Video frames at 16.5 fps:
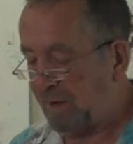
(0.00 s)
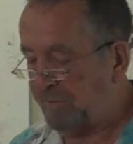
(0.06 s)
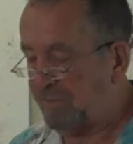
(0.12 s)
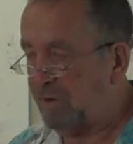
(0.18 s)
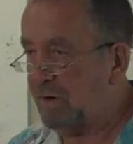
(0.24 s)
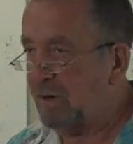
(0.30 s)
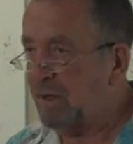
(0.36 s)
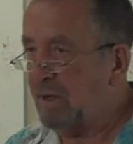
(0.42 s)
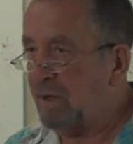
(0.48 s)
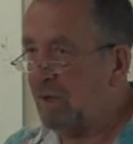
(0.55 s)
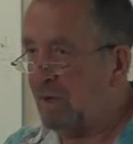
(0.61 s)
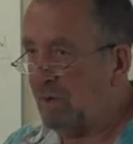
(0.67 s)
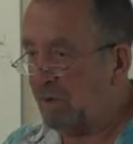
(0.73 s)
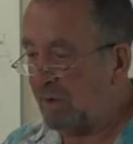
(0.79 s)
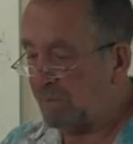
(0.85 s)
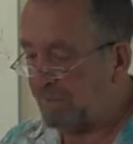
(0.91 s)
I
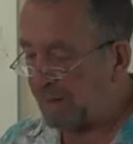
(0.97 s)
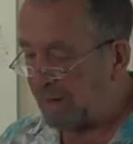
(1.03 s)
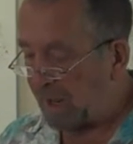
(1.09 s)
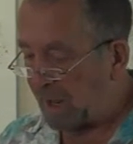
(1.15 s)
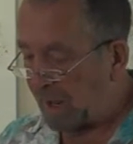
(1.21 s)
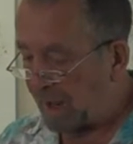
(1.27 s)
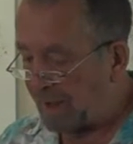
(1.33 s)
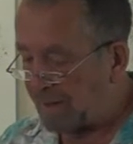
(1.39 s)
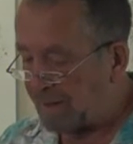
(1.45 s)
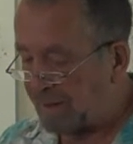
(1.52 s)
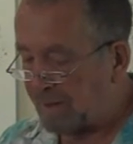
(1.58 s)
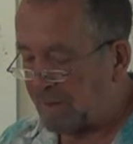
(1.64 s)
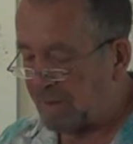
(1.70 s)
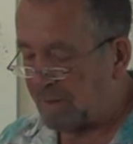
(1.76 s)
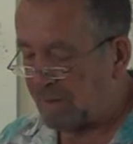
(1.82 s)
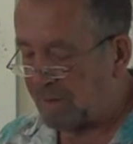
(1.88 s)
meant
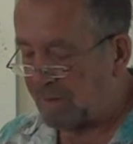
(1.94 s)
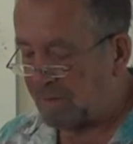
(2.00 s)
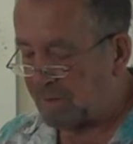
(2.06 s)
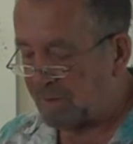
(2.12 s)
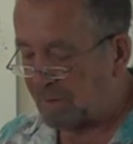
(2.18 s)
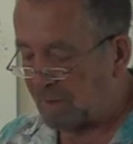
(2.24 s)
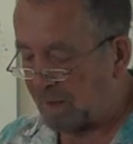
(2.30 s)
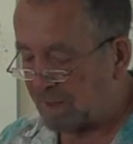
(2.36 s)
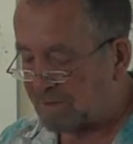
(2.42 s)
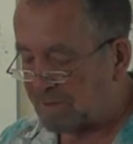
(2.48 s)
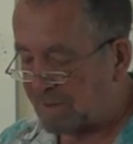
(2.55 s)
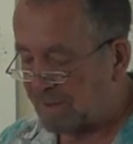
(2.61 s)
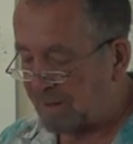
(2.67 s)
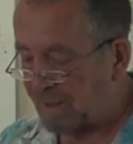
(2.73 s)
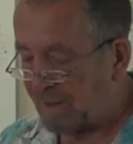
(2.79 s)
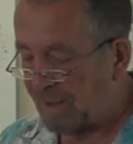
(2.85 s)
vanilla, said
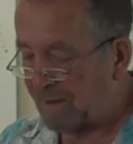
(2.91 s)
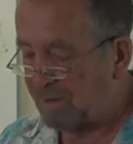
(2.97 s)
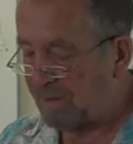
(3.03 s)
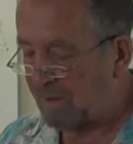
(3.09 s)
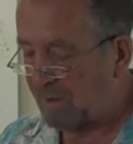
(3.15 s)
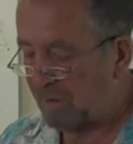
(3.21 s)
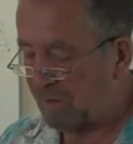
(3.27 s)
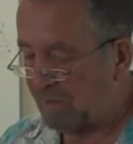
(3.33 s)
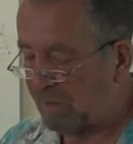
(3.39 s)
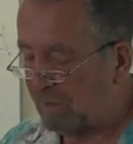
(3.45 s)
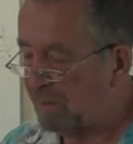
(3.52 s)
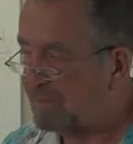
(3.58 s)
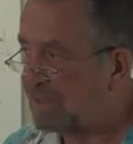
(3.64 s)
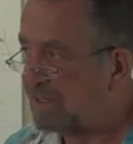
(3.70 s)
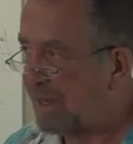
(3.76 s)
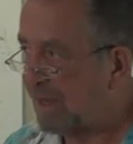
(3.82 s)
Johnny. I
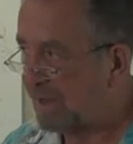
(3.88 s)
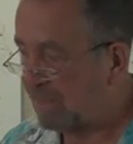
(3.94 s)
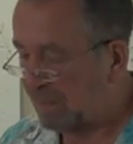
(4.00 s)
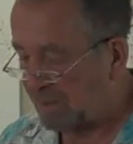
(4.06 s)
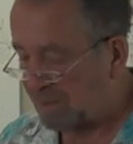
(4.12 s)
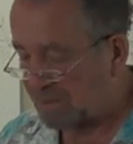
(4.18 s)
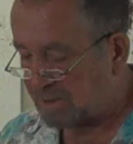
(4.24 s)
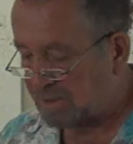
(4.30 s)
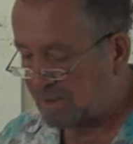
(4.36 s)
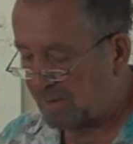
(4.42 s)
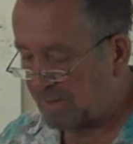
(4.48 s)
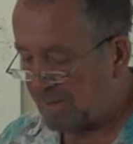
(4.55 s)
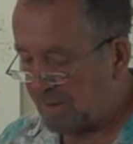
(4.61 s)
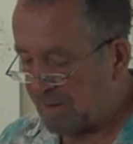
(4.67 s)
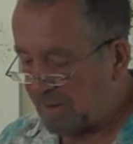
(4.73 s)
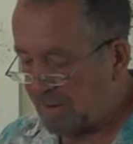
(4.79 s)
slapped you because I
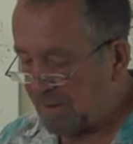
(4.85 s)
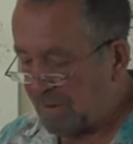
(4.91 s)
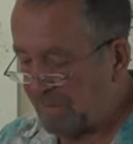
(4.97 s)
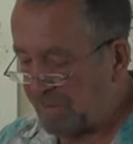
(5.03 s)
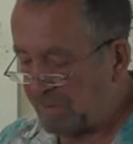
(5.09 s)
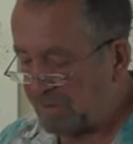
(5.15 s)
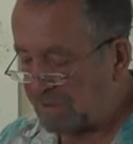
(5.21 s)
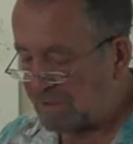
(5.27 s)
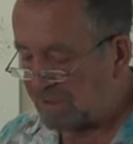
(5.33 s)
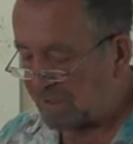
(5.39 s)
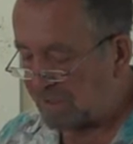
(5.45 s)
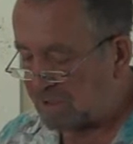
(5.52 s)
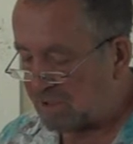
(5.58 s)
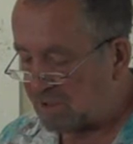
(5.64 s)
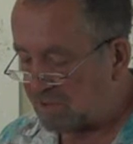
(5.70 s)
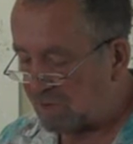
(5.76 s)
wanted to kiss you.
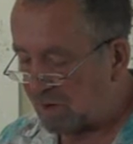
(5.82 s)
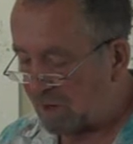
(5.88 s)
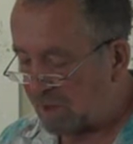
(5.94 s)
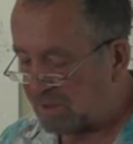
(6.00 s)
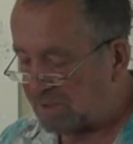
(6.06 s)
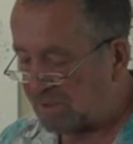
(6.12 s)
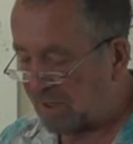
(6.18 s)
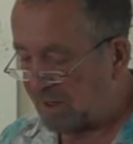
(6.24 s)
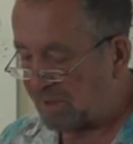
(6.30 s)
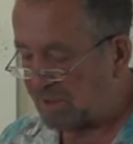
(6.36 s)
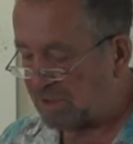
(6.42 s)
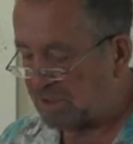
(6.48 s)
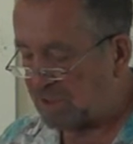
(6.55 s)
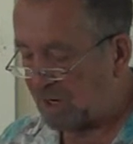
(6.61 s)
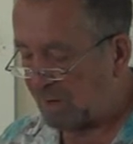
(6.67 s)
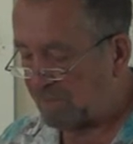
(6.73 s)
I get
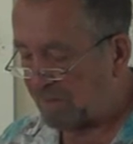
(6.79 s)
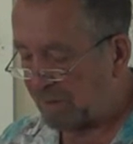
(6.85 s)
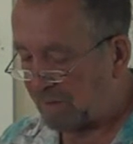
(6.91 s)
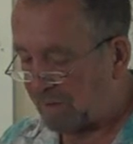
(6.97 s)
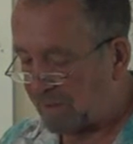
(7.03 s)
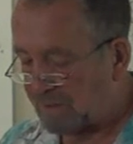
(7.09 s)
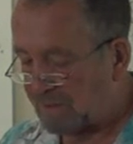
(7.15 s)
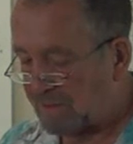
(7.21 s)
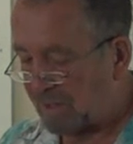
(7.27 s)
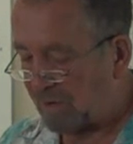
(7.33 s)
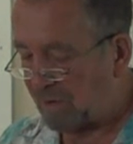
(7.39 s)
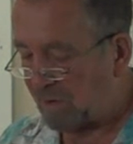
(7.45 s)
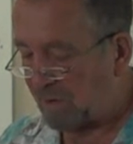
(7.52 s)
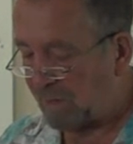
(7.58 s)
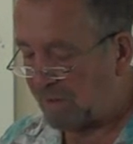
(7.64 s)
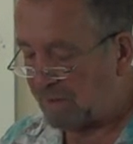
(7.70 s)
the 2 mixed
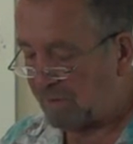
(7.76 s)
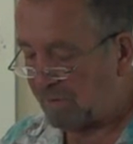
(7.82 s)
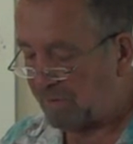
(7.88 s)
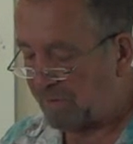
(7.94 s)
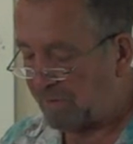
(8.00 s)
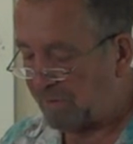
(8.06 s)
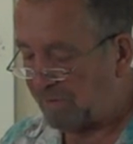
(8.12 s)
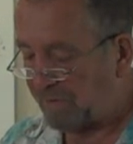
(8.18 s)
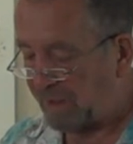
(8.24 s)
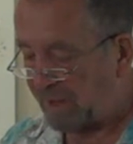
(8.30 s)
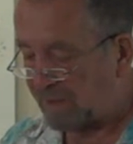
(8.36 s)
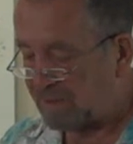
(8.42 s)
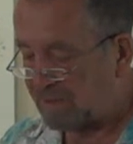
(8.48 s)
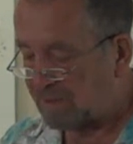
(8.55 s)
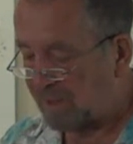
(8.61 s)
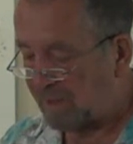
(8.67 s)
up, and I'm being
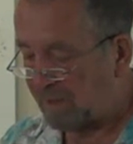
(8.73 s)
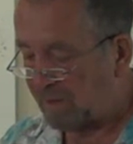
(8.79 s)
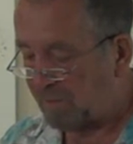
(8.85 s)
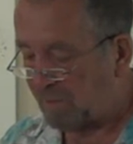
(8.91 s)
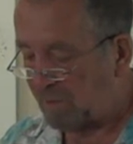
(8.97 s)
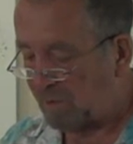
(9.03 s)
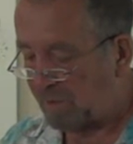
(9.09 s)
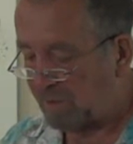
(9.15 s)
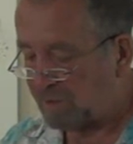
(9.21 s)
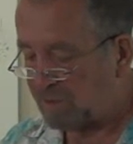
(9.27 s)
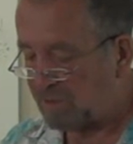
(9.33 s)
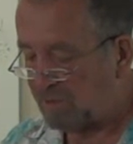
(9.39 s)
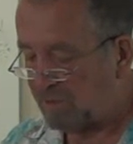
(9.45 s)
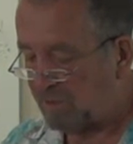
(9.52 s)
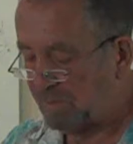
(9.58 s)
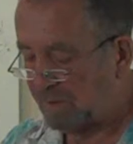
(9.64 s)
treated for a terrible
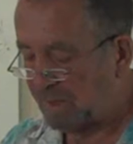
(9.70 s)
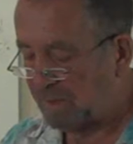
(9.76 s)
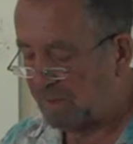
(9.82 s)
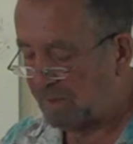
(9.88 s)
problem.